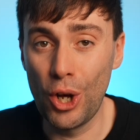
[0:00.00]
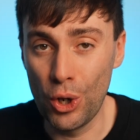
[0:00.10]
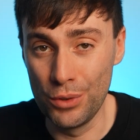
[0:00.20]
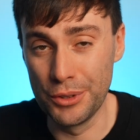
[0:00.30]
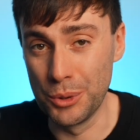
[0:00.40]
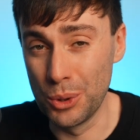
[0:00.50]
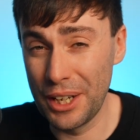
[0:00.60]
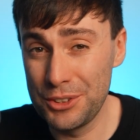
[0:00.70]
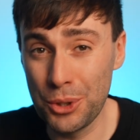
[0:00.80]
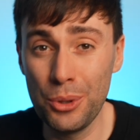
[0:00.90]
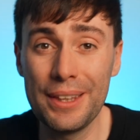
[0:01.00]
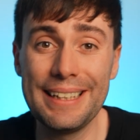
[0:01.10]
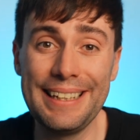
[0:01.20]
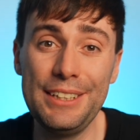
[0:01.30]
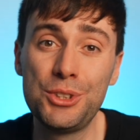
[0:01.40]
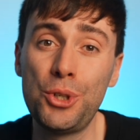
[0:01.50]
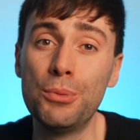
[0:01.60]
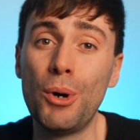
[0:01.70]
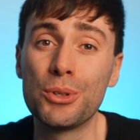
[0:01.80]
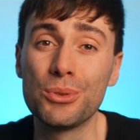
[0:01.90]
Overall, I do think these two
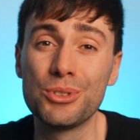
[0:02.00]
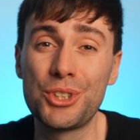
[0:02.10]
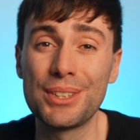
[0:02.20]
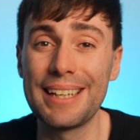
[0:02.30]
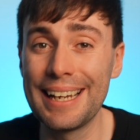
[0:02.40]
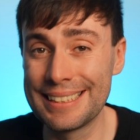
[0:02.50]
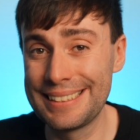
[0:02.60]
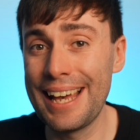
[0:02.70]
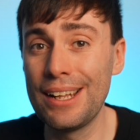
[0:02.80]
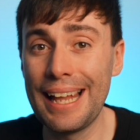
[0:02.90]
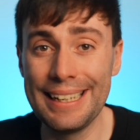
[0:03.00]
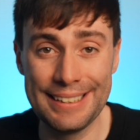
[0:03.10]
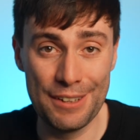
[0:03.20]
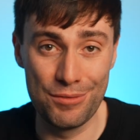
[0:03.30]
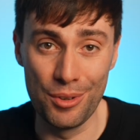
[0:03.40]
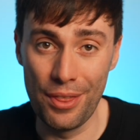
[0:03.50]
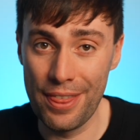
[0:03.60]
models just excel at different